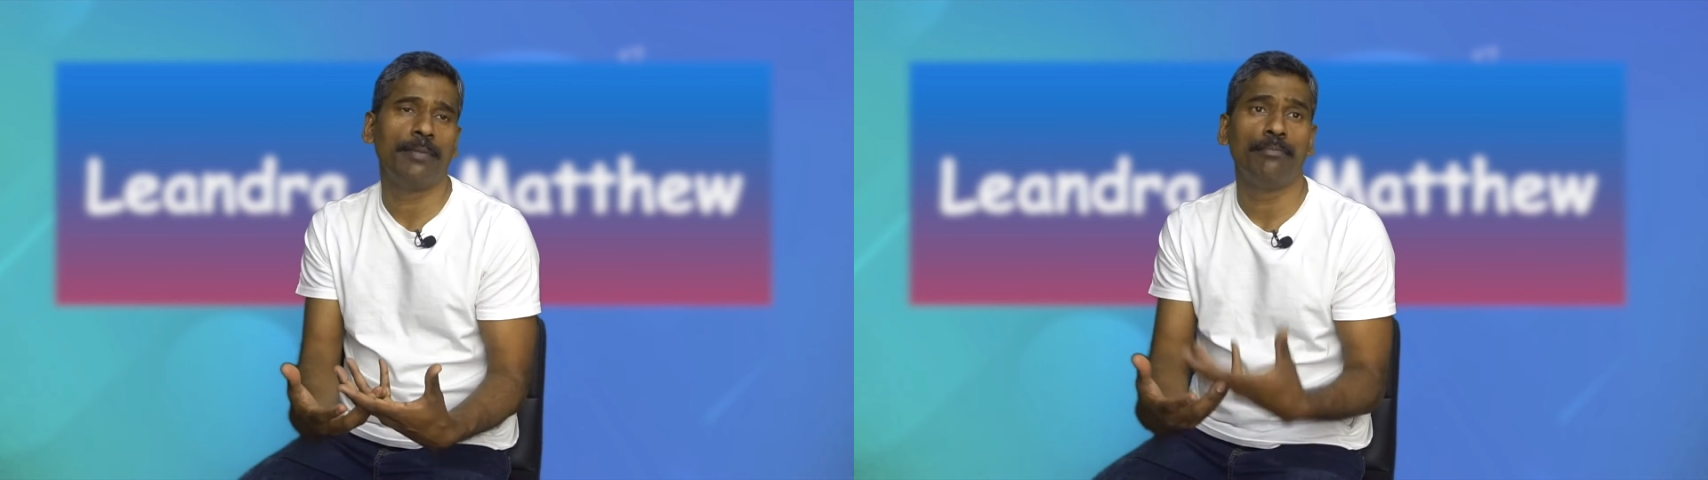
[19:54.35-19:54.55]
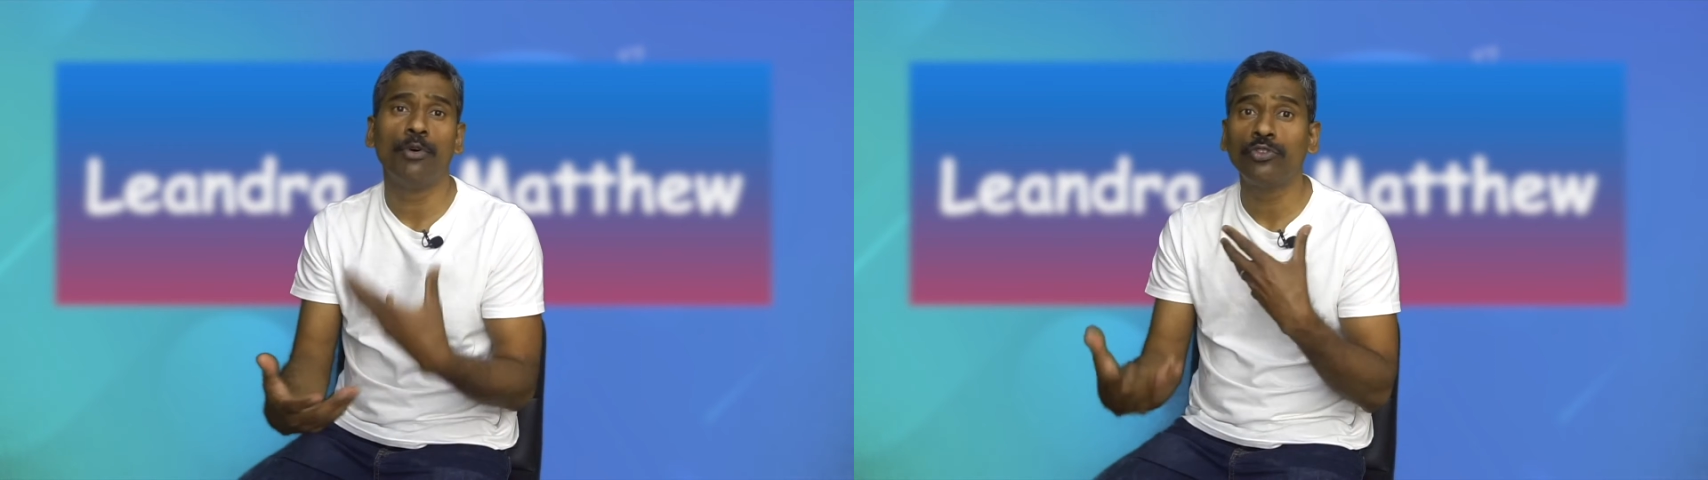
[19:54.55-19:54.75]

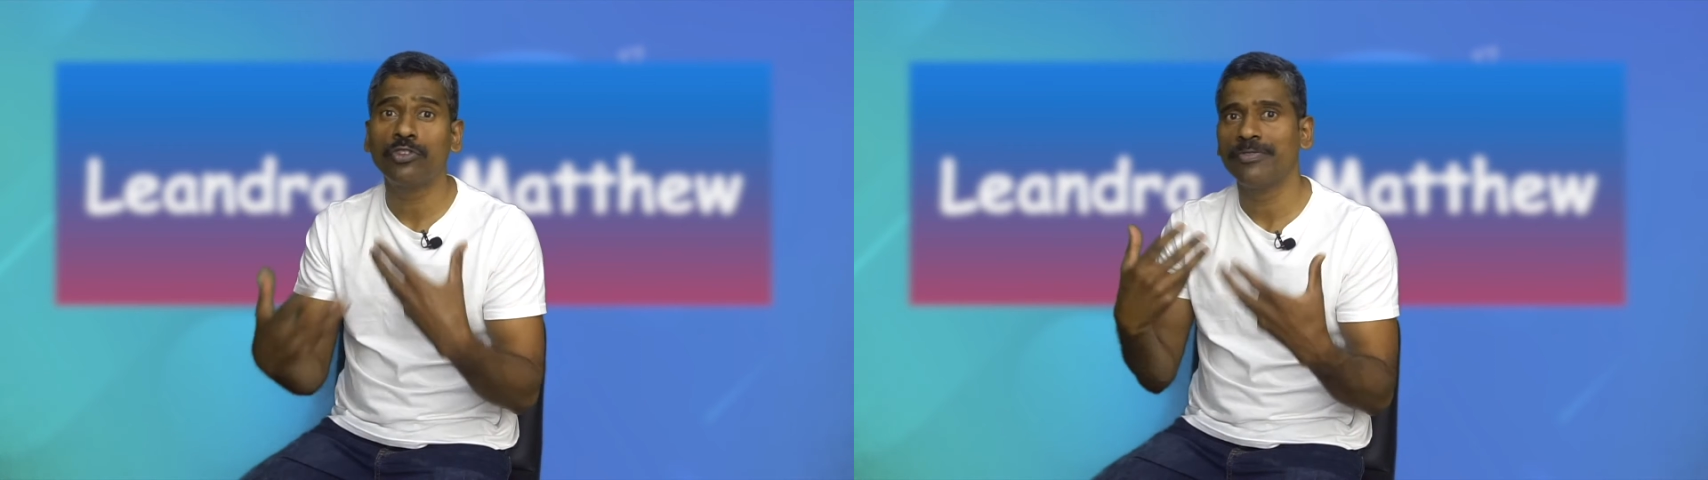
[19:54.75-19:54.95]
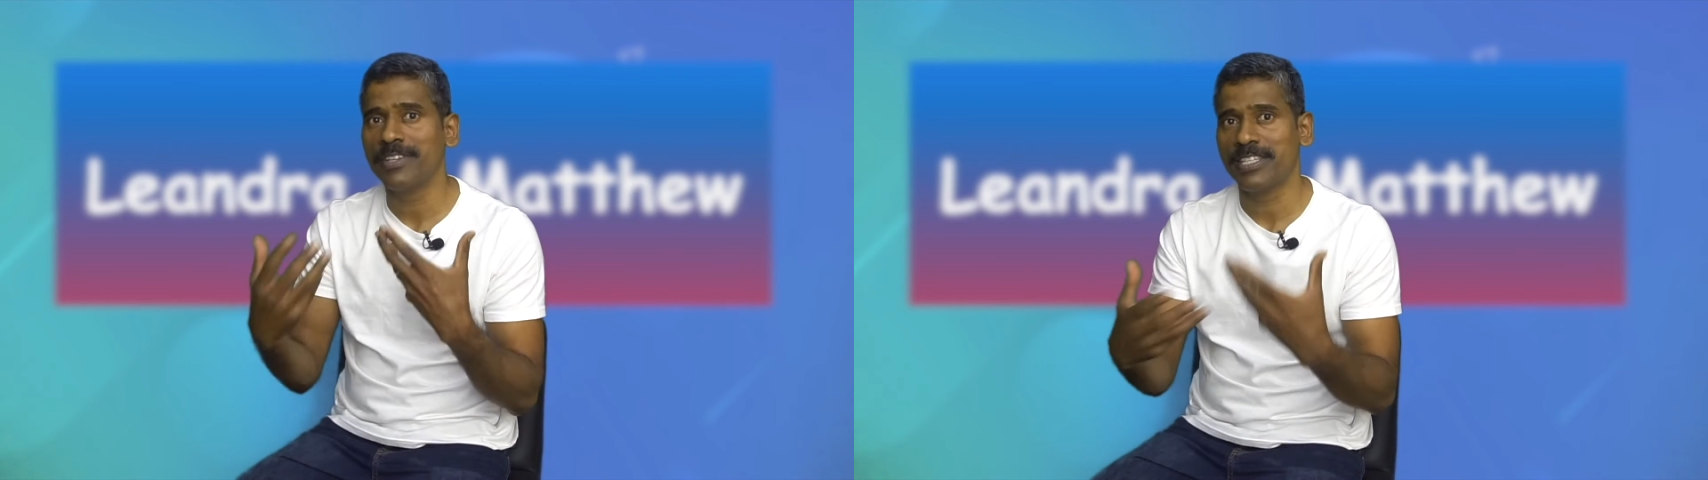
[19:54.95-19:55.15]
most
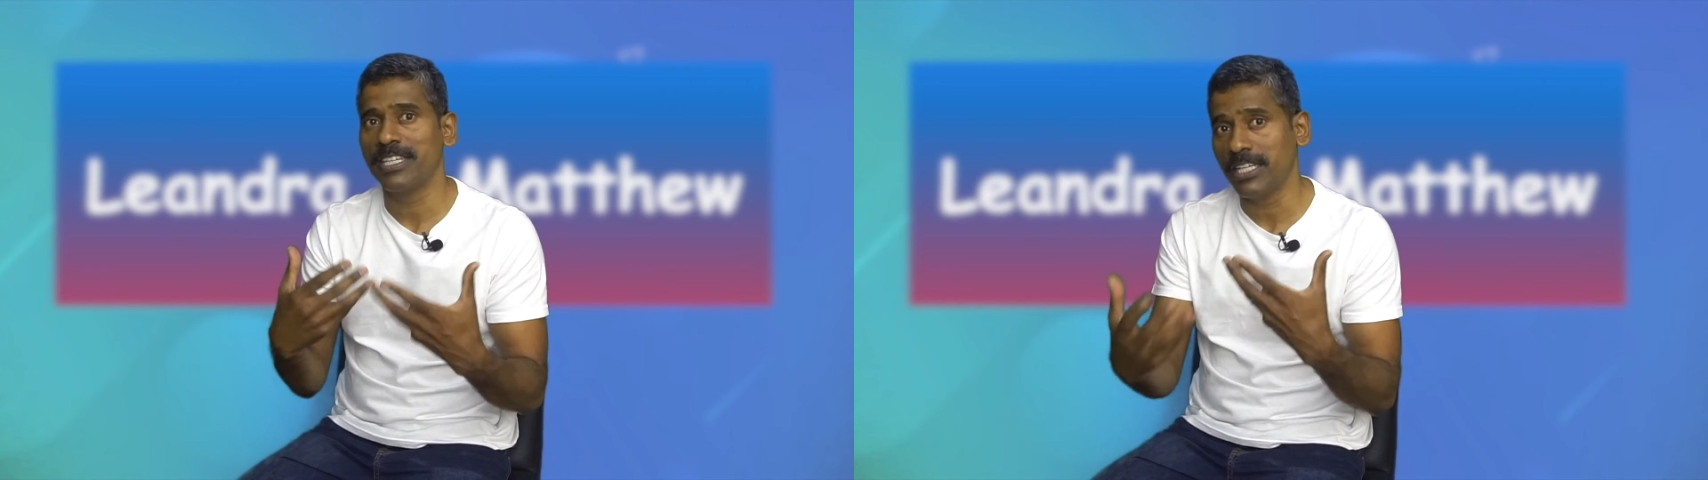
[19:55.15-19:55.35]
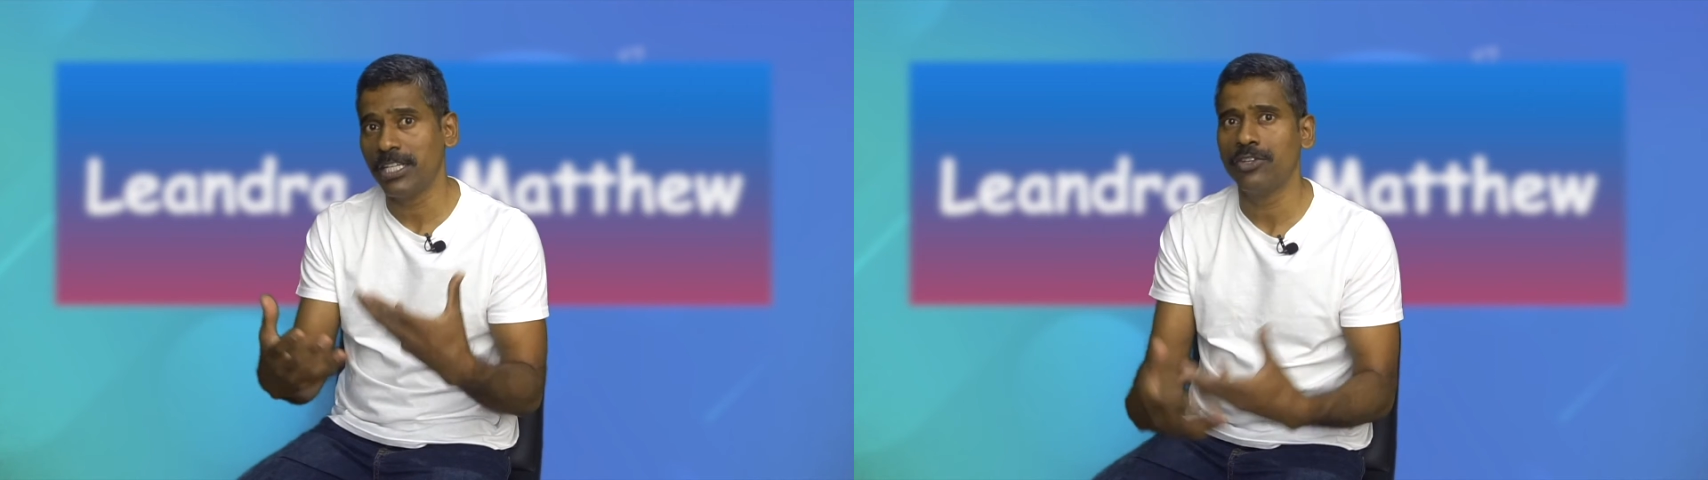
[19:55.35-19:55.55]
of us
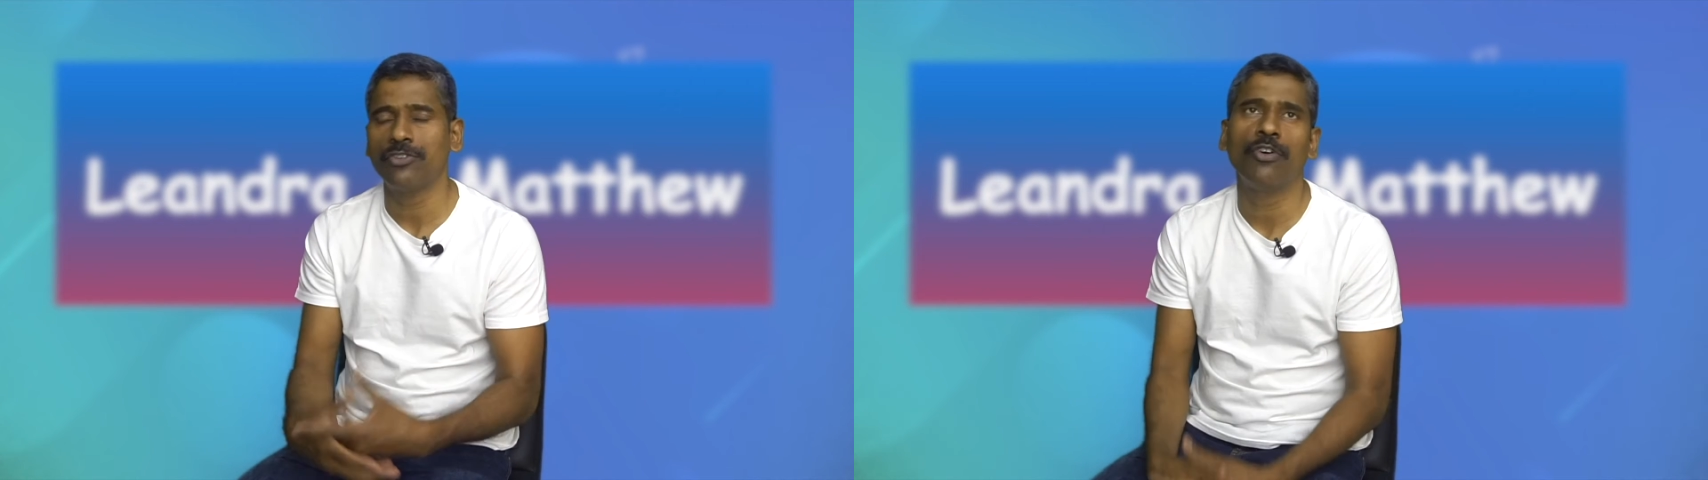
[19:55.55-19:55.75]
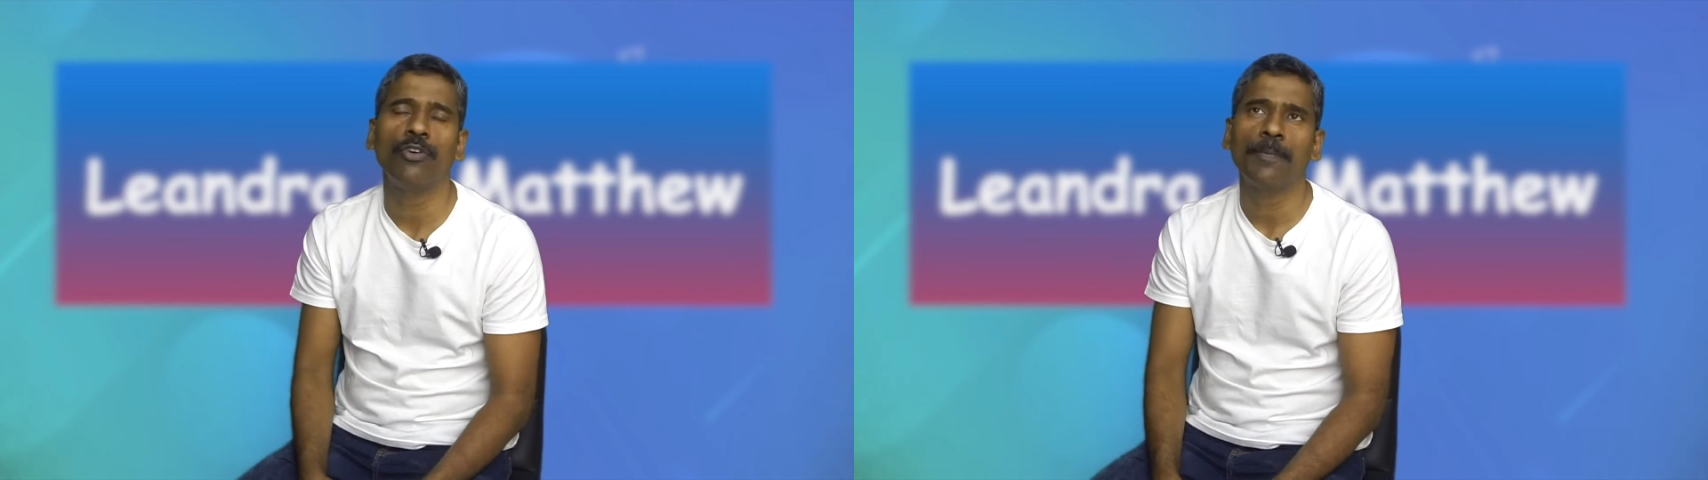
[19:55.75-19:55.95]
get it
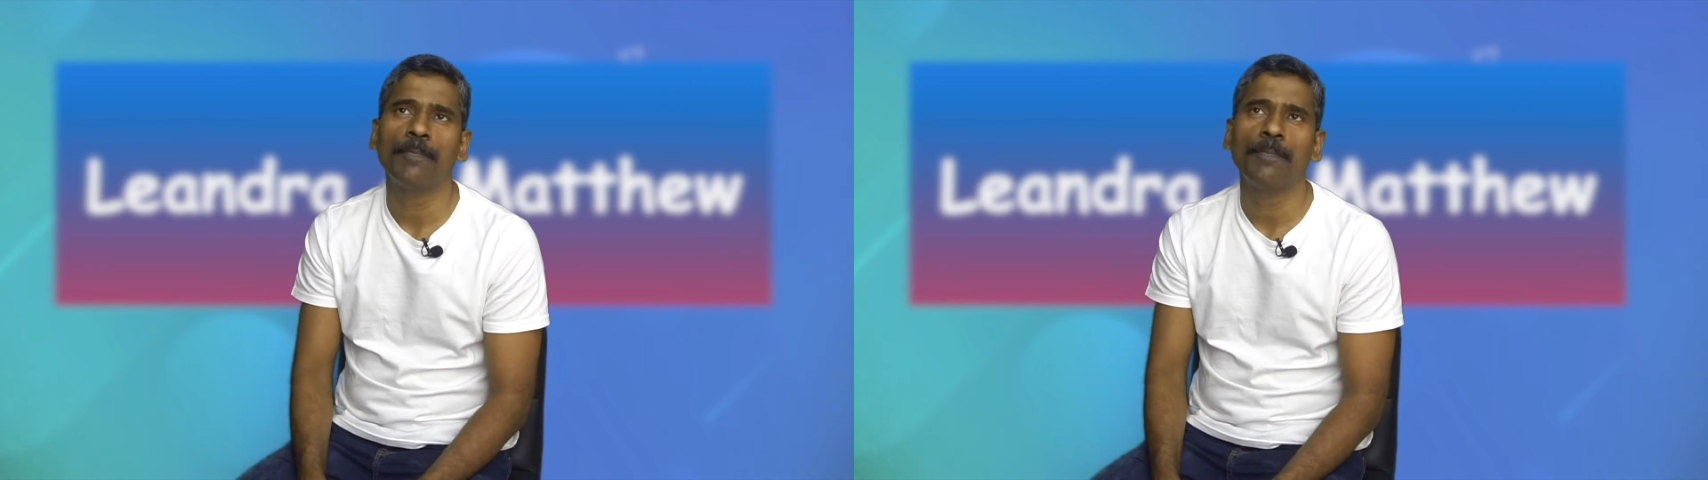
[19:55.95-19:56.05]
wrong.